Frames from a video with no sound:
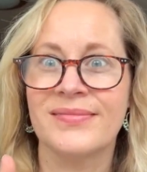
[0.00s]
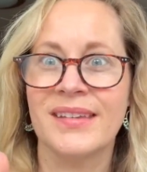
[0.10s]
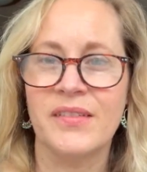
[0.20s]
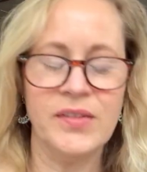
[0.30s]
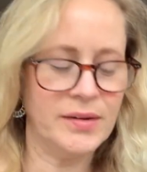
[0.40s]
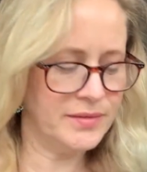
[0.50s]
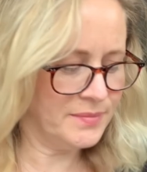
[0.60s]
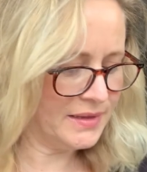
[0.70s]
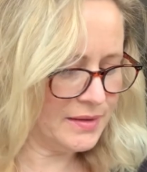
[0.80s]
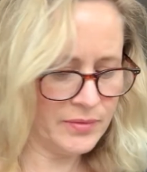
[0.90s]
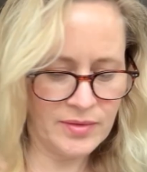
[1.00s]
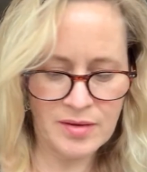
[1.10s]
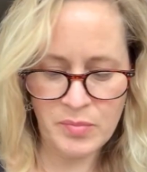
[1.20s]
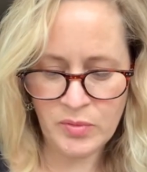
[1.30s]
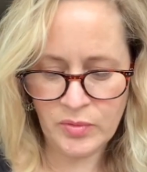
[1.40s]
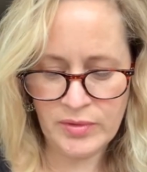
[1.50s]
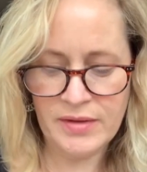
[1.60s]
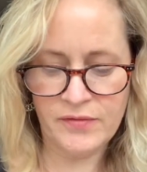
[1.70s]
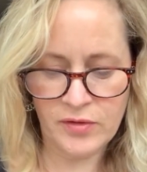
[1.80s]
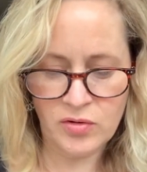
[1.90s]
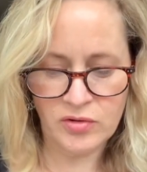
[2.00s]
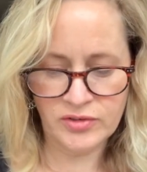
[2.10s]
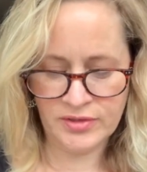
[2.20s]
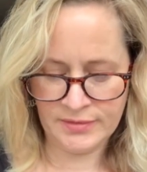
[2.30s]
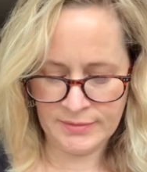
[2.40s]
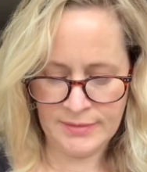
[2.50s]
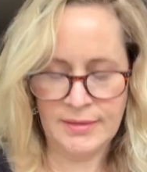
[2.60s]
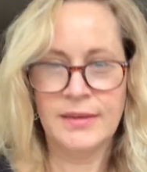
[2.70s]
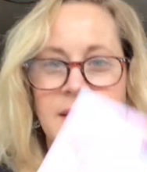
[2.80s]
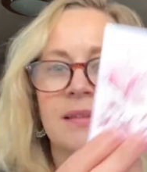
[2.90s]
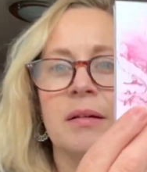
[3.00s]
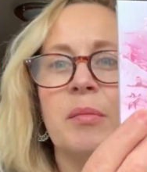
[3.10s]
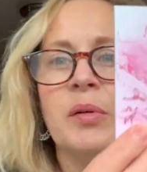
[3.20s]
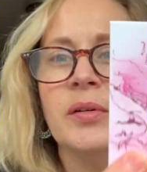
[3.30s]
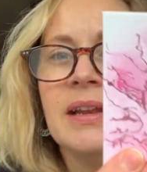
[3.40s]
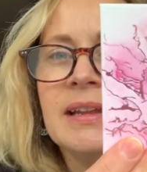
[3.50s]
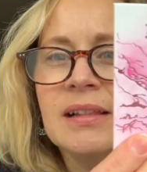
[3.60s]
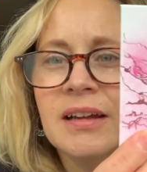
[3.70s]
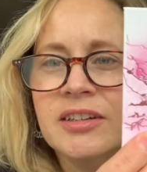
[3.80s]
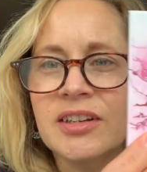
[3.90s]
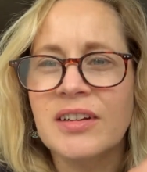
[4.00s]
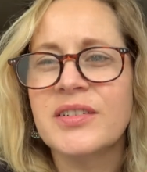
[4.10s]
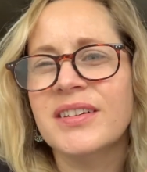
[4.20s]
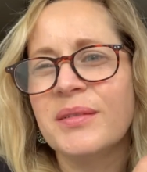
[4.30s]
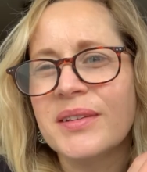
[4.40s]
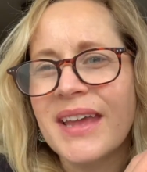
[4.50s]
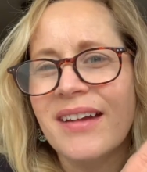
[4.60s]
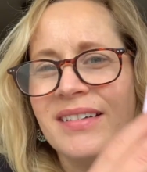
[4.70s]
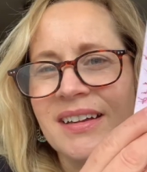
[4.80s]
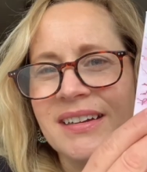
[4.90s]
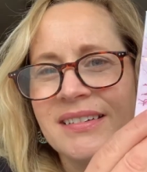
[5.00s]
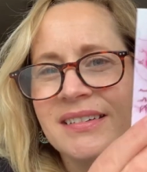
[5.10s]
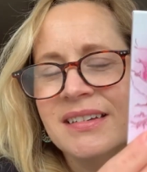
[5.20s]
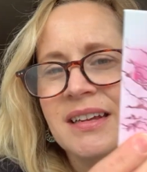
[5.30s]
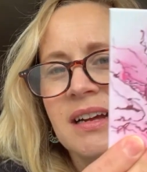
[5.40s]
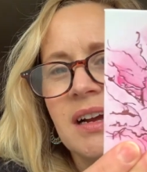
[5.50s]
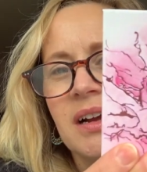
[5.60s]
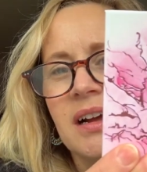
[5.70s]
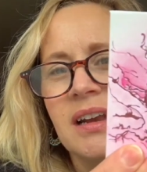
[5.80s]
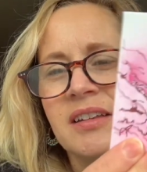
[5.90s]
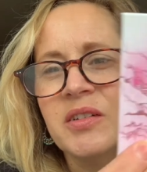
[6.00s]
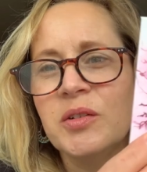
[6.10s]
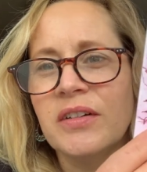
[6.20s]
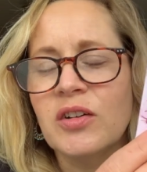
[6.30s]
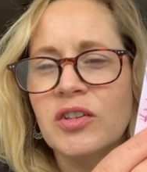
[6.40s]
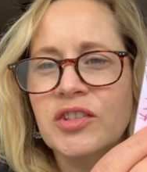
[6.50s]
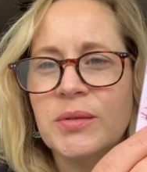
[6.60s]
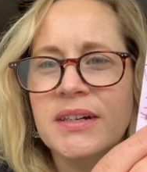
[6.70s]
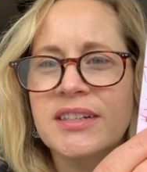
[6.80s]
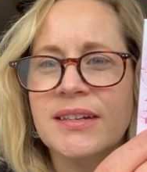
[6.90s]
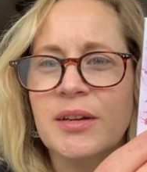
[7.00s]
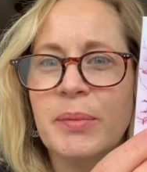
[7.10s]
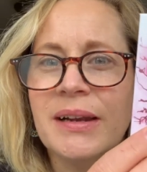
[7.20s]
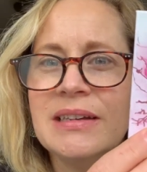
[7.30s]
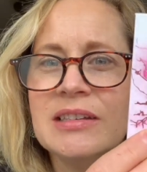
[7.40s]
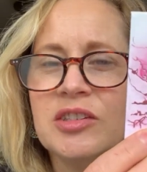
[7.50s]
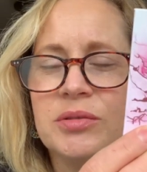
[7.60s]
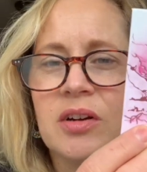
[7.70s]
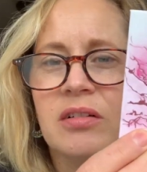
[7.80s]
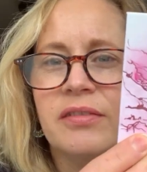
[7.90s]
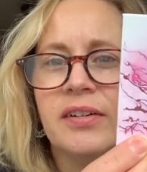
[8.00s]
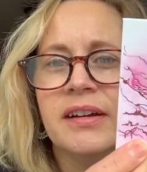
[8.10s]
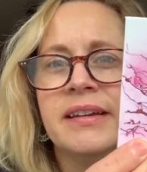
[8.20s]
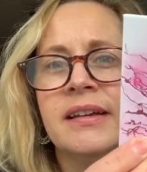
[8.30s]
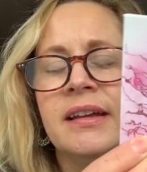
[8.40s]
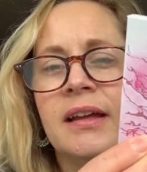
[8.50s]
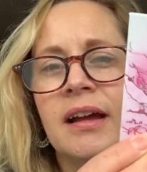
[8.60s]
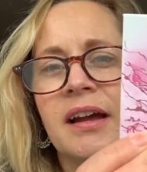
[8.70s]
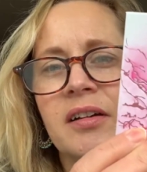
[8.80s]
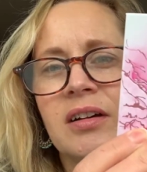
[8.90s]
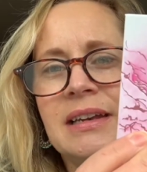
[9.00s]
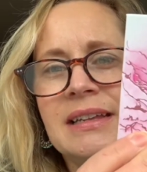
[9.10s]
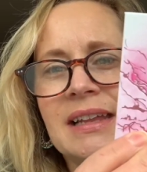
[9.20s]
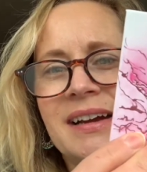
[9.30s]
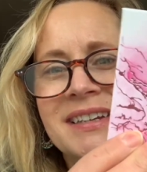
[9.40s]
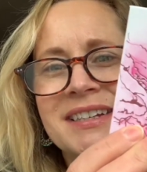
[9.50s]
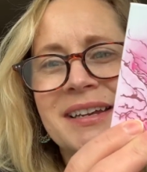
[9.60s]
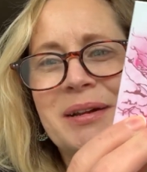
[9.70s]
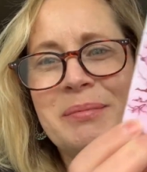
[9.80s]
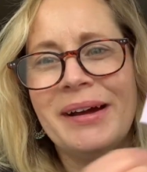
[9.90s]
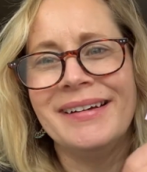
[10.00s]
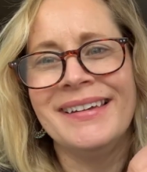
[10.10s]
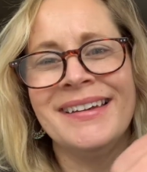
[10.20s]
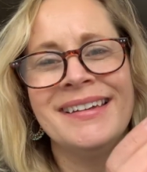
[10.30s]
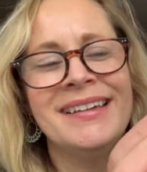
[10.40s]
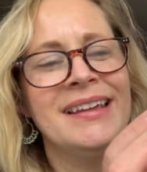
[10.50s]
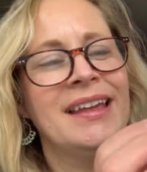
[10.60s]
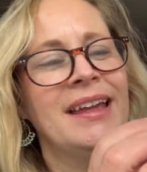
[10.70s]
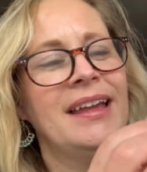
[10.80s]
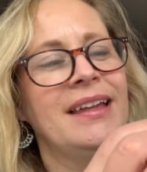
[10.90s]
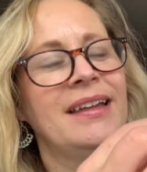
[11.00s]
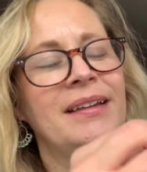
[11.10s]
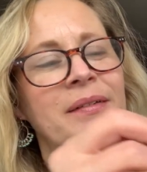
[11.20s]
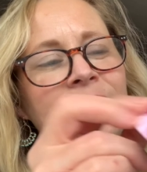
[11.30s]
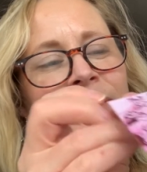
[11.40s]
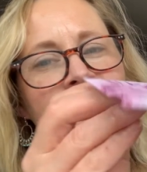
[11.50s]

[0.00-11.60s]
I found something else that I bought that I forgot. So I bought the little eyeshadow because I was Caroline. And I told her I've got two eyeshadow palettes and she was horrified. I got a little eyeshadow palette.